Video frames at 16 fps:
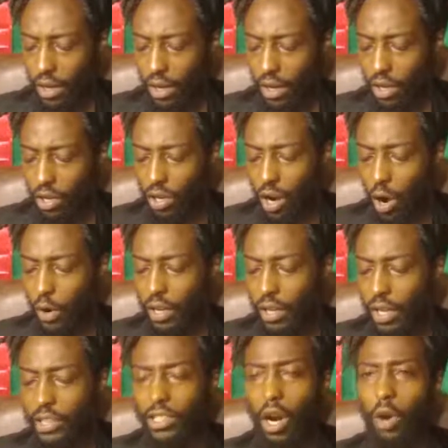
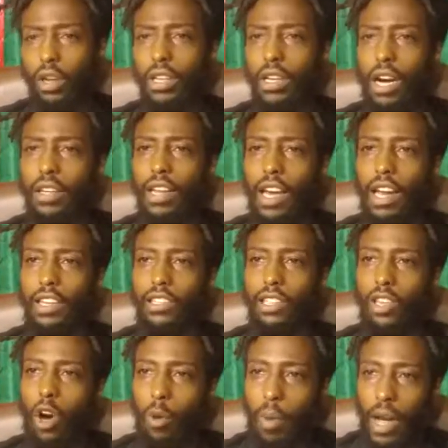He told a young lady to
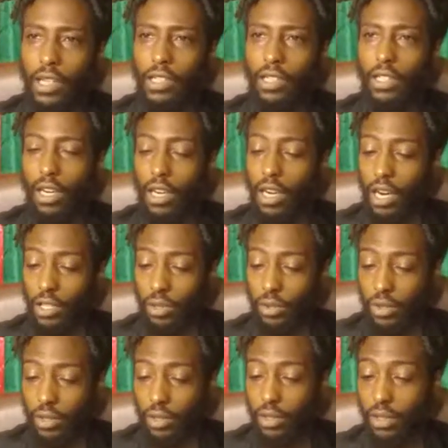go back to her
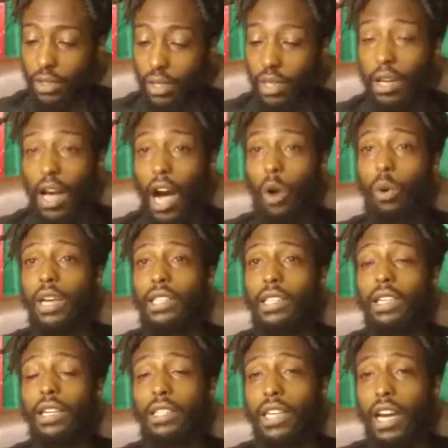country. I wish
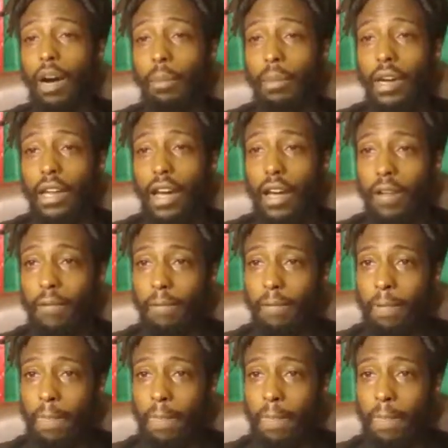he'll tell me that.